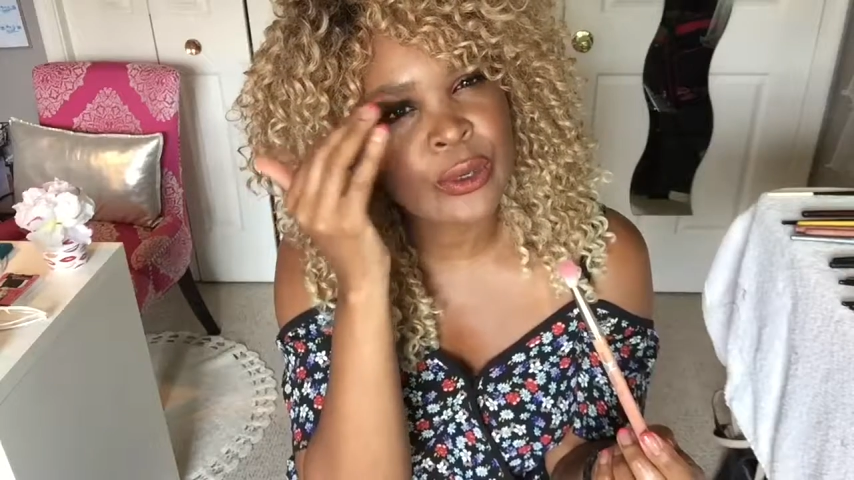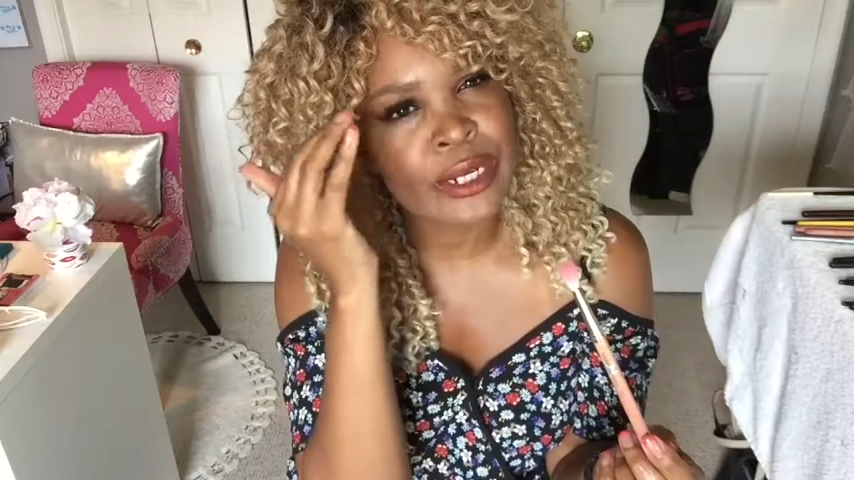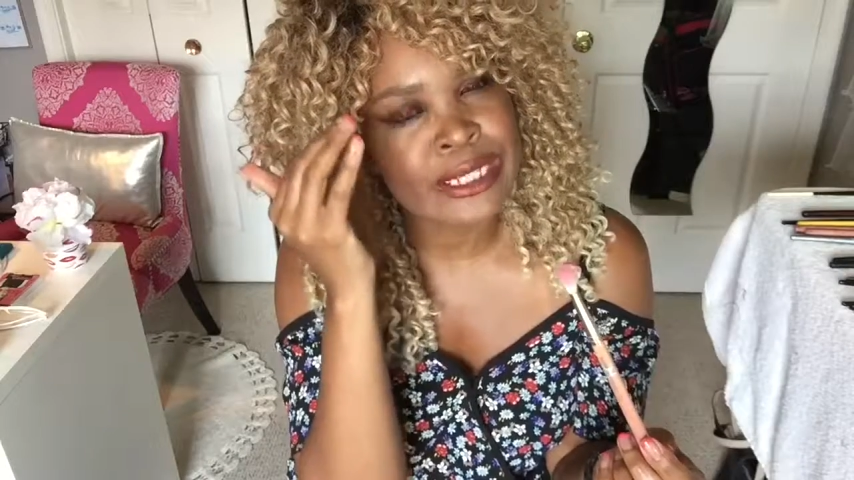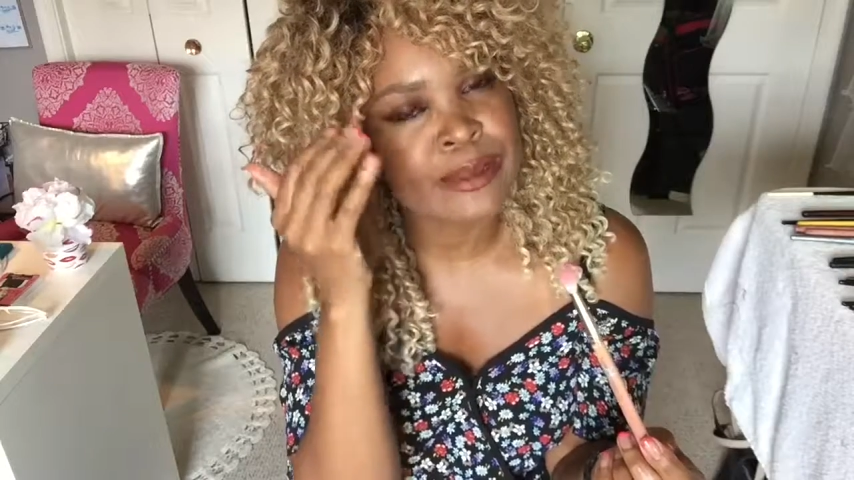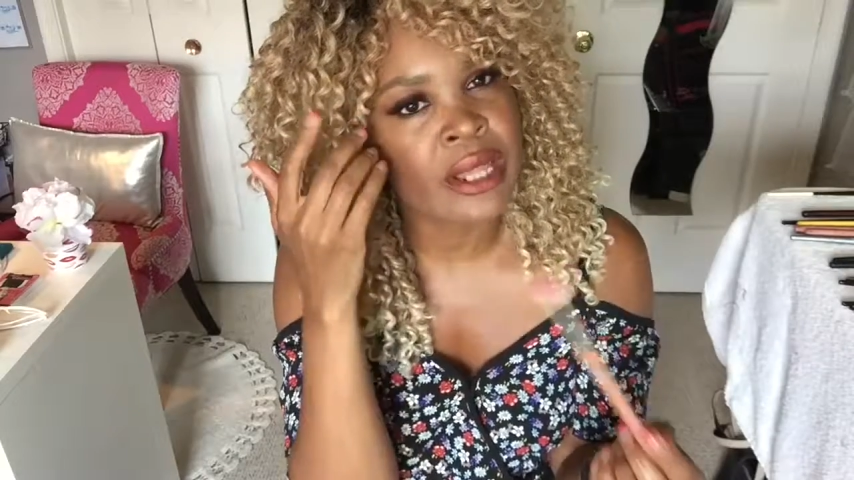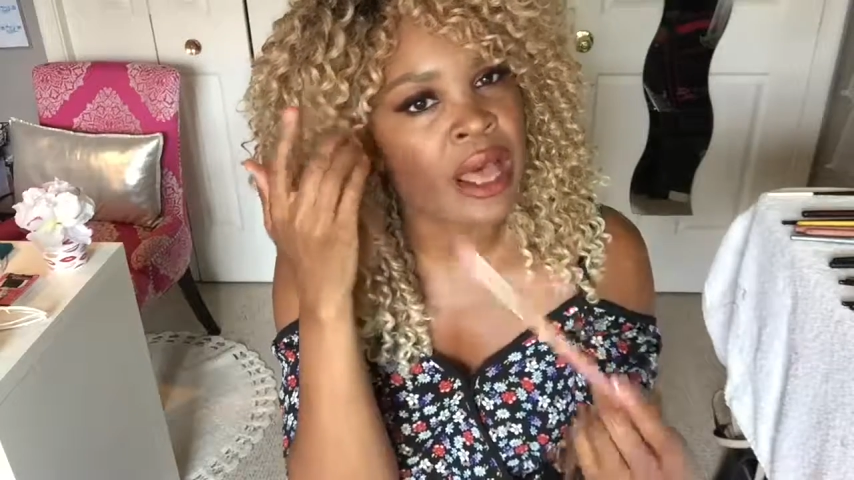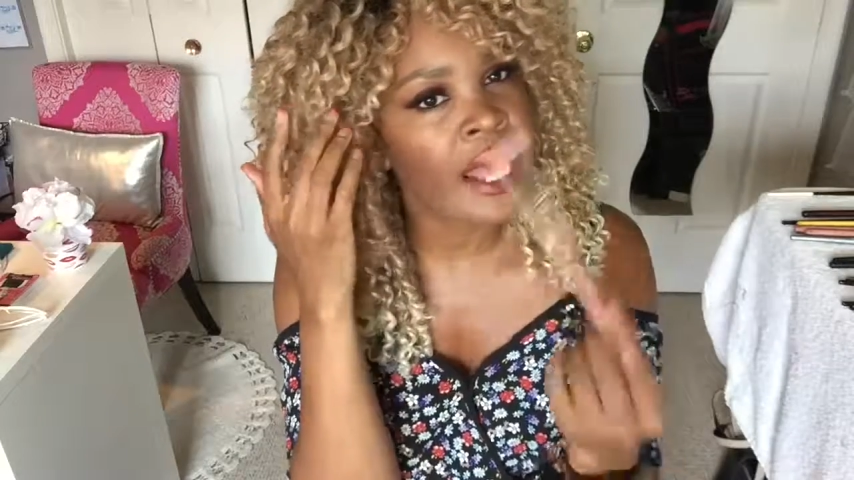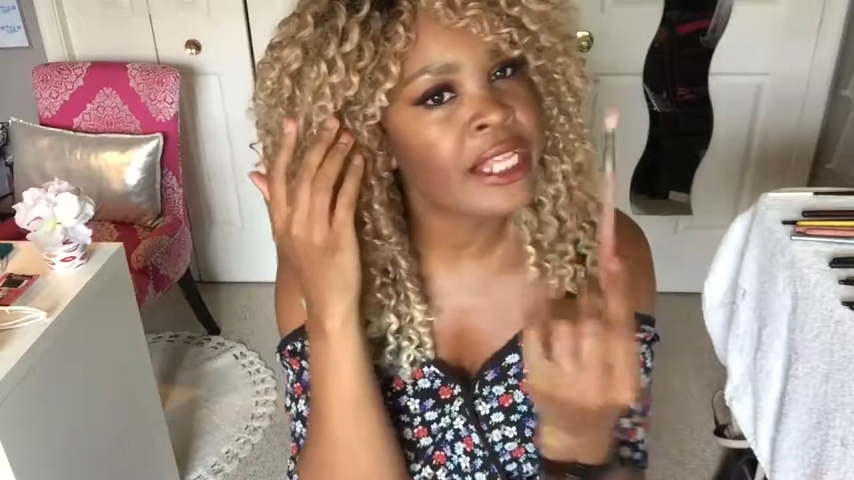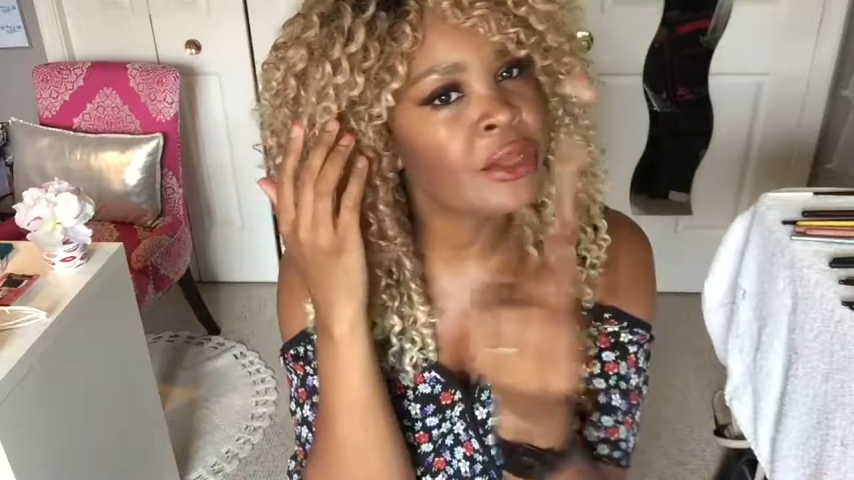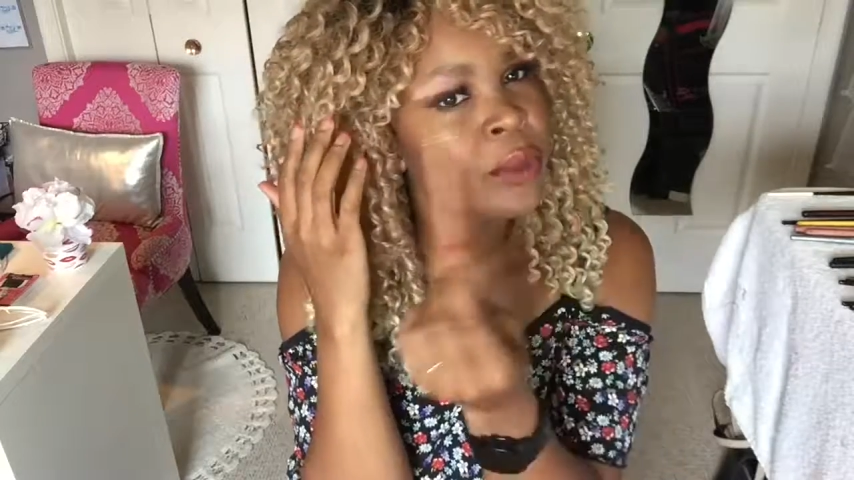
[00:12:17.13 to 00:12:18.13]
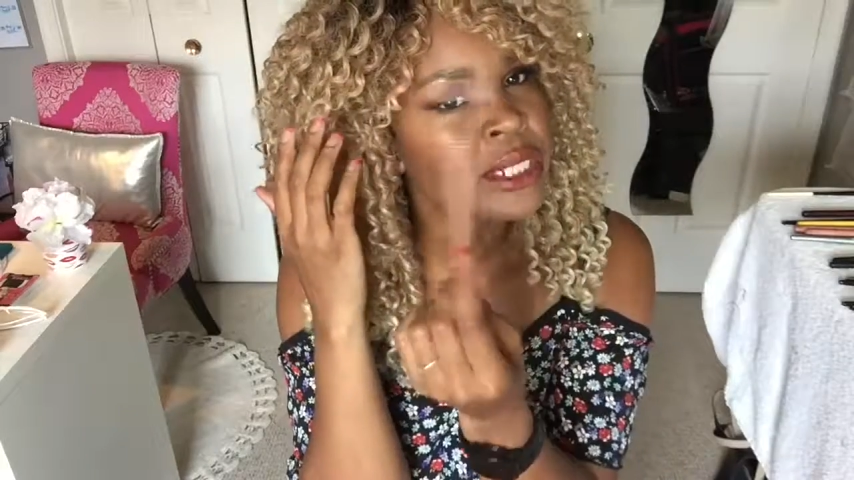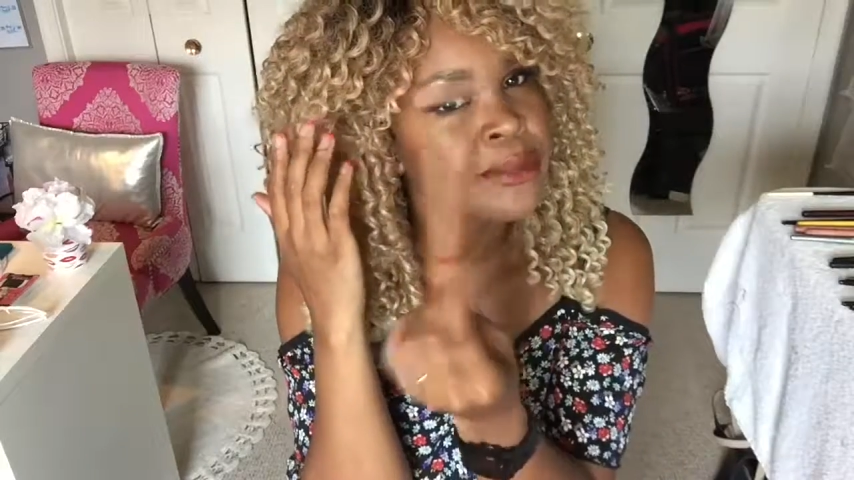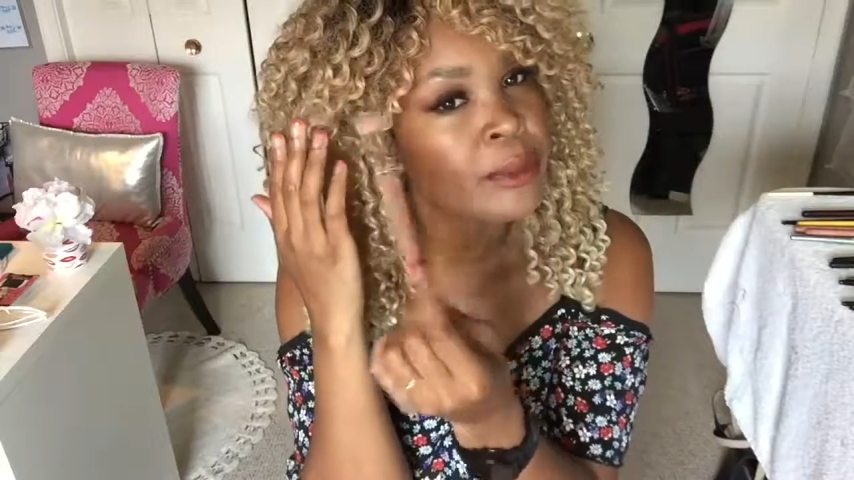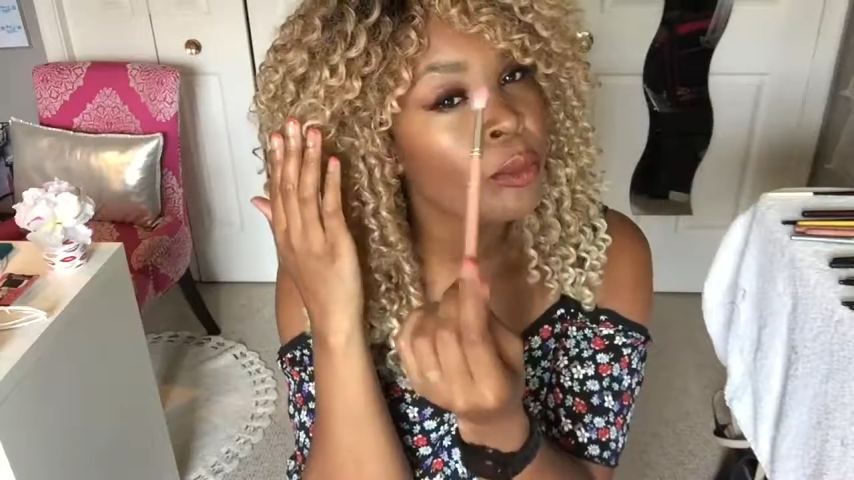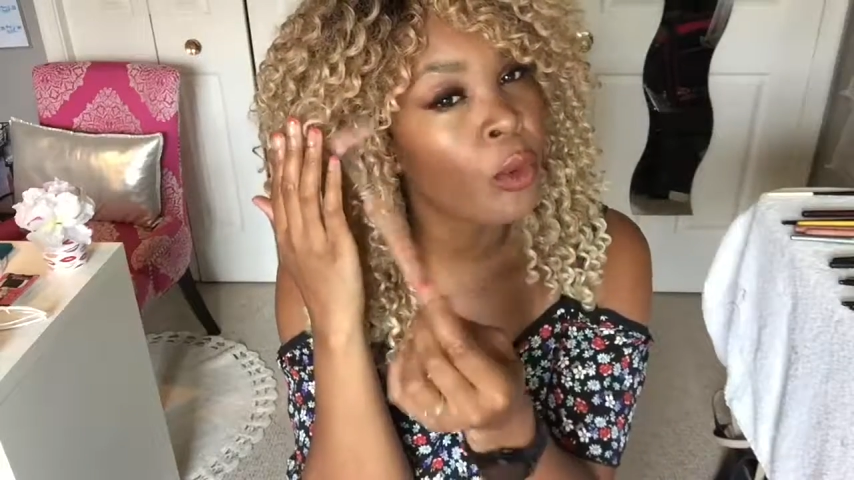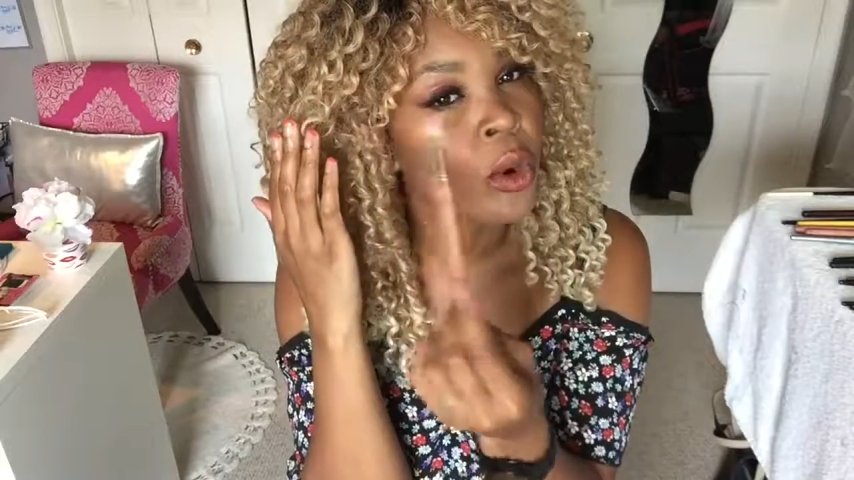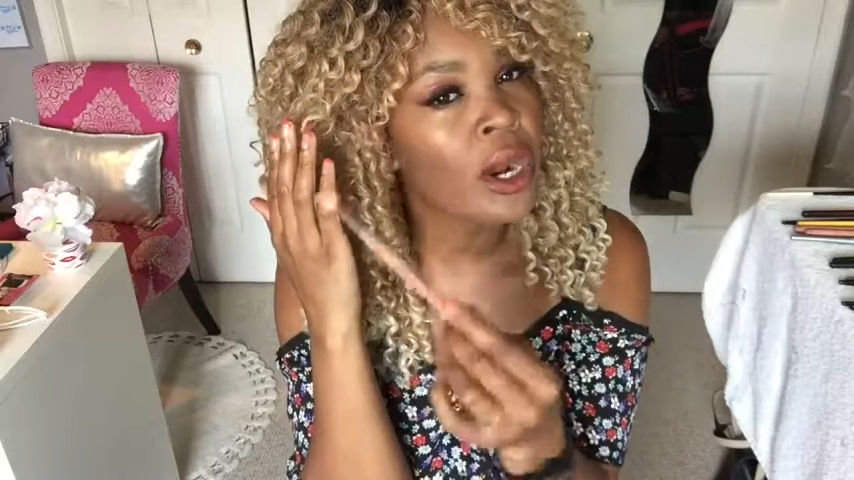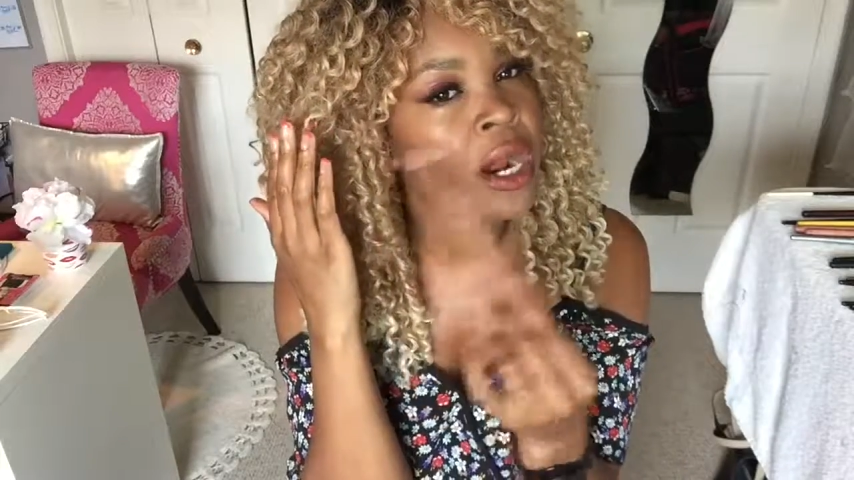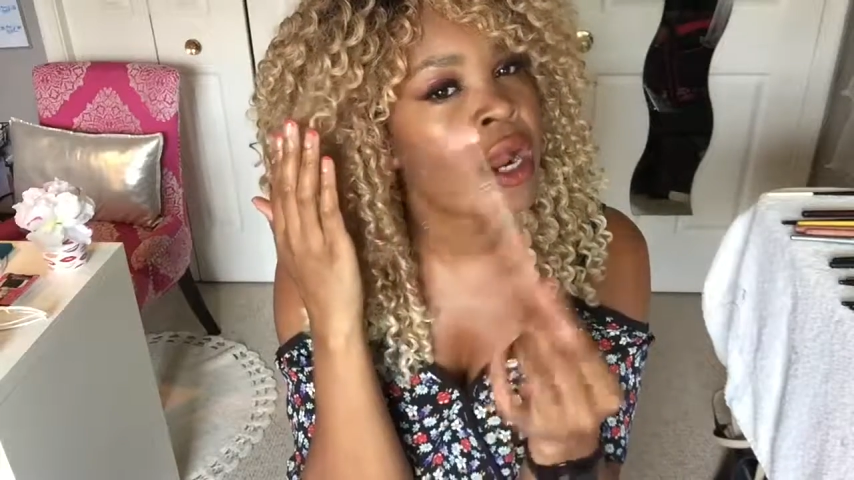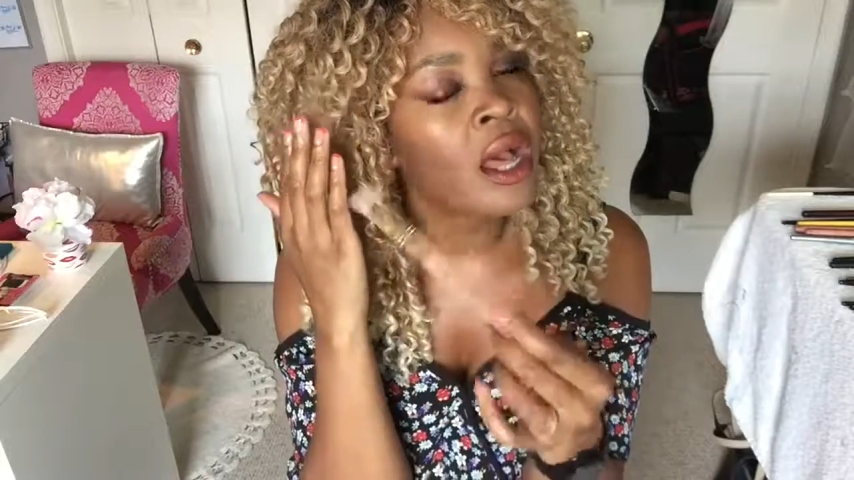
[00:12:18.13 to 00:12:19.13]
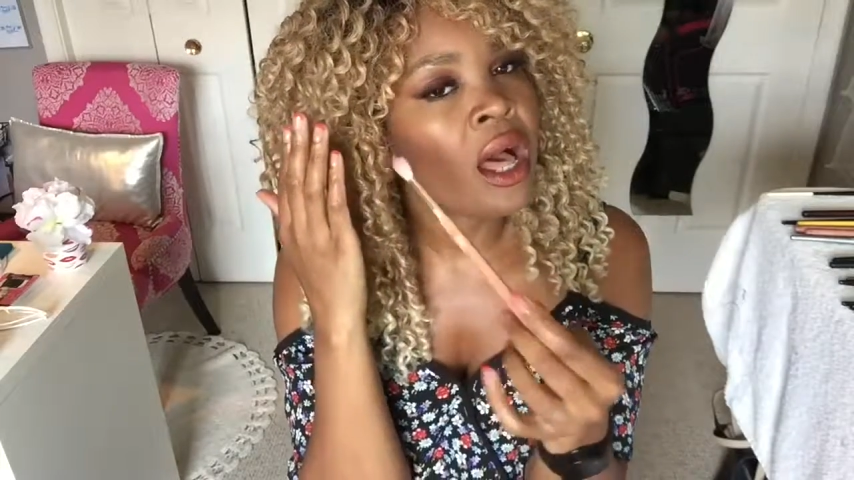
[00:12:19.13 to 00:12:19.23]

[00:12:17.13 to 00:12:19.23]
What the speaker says: crisp line, you want it to be more